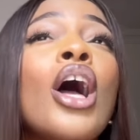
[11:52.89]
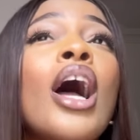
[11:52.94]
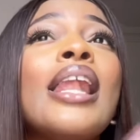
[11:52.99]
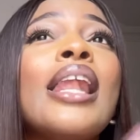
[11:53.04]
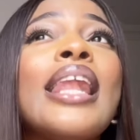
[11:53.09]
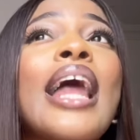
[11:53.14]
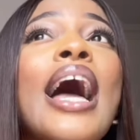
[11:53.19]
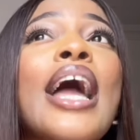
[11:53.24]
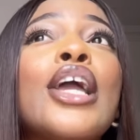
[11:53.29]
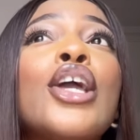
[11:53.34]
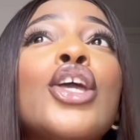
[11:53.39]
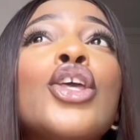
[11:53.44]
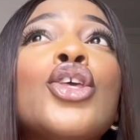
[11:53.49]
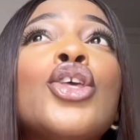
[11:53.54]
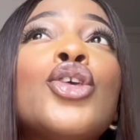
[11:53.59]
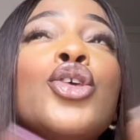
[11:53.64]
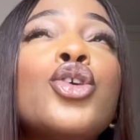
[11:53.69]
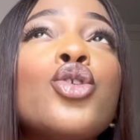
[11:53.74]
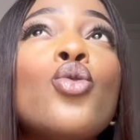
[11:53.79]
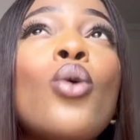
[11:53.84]
Like,
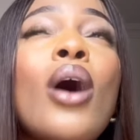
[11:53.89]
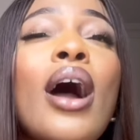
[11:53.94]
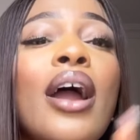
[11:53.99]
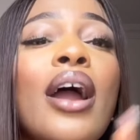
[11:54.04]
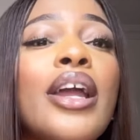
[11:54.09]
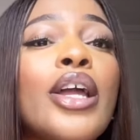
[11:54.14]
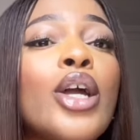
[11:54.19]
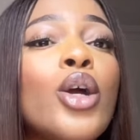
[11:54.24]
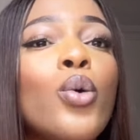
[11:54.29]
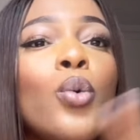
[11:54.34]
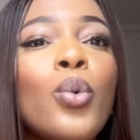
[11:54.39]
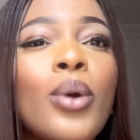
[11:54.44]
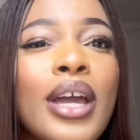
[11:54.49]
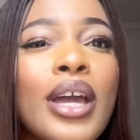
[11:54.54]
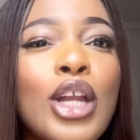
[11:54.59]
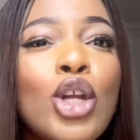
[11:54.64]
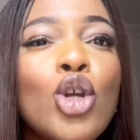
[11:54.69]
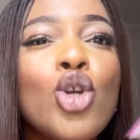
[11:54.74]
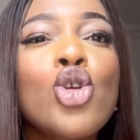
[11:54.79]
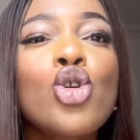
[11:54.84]
you are a
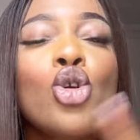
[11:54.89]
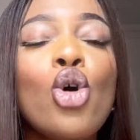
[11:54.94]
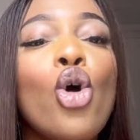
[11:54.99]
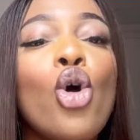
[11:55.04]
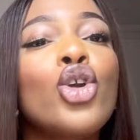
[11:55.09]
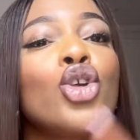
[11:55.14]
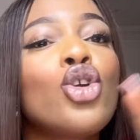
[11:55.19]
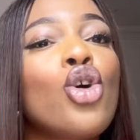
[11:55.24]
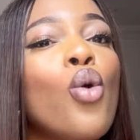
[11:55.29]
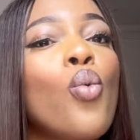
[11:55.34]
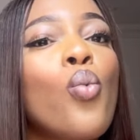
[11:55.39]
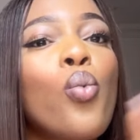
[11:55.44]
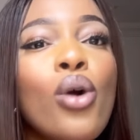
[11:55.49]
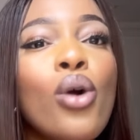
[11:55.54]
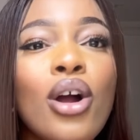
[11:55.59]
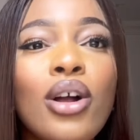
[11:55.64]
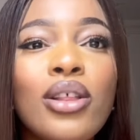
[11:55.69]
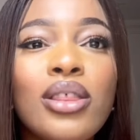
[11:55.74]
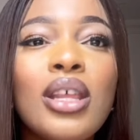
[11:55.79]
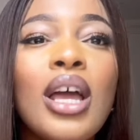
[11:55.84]
queen. Know your
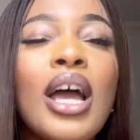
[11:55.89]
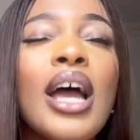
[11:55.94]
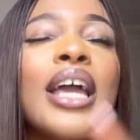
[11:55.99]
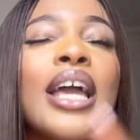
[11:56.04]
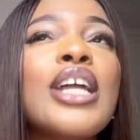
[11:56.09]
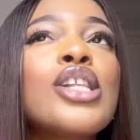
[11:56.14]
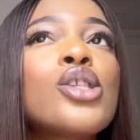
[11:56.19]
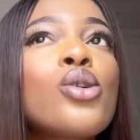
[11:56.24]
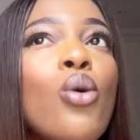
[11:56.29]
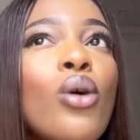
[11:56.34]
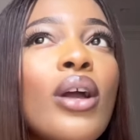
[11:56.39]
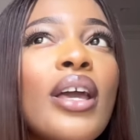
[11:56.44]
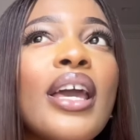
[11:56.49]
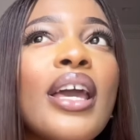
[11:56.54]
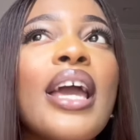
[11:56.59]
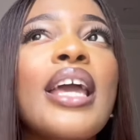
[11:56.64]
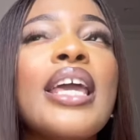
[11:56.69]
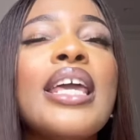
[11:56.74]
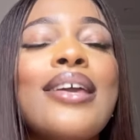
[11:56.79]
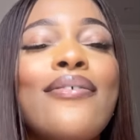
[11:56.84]
worth. It's
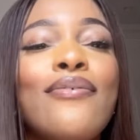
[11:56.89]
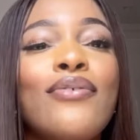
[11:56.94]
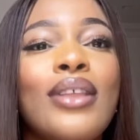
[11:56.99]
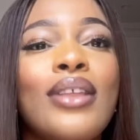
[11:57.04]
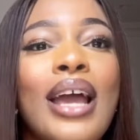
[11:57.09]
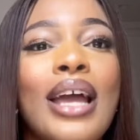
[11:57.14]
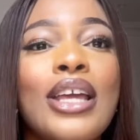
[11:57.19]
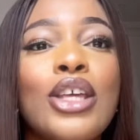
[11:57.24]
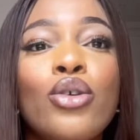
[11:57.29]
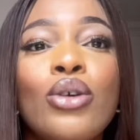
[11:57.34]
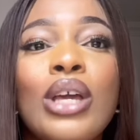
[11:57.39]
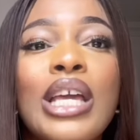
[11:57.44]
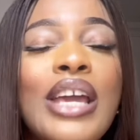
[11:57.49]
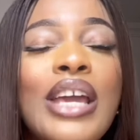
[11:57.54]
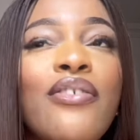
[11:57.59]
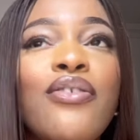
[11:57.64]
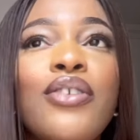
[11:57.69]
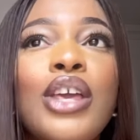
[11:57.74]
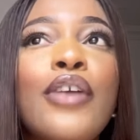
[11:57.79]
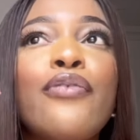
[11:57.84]
okay
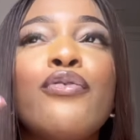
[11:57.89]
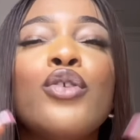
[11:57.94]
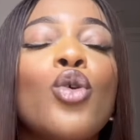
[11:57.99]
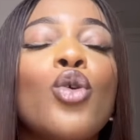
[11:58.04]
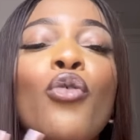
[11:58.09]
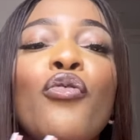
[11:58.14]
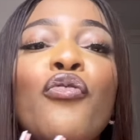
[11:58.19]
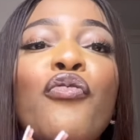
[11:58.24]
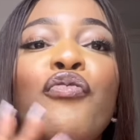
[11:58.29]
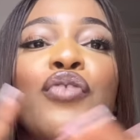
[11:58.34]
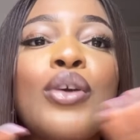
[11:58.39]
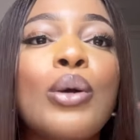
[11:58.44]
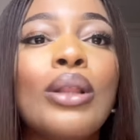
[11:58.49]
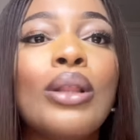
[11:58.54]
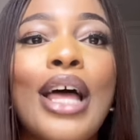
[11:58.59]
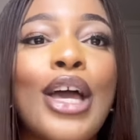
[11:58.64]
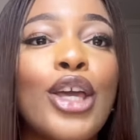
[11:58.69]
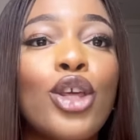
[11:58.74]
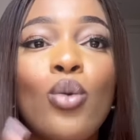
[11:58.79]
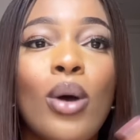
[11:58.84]
if you don't feel
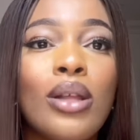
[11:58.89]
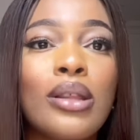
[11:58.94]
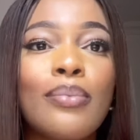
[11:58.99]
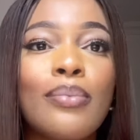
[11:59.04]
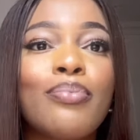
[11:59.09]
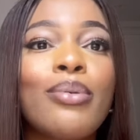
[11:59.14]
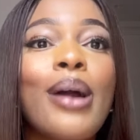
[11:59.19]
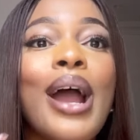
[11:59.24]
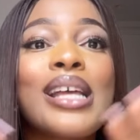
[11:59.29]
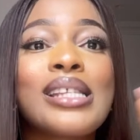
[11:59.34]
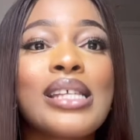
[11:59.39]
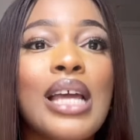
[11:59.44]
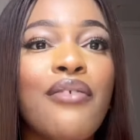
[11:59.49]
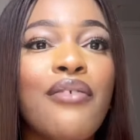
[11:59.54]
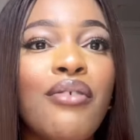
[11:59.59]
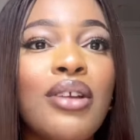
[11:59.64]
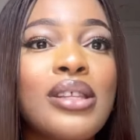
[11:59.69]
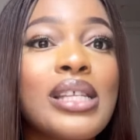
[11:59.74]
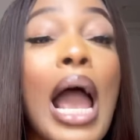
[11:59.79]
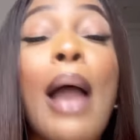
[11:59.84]
like you are the prize
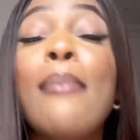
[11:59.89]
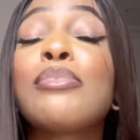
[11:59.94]
every time.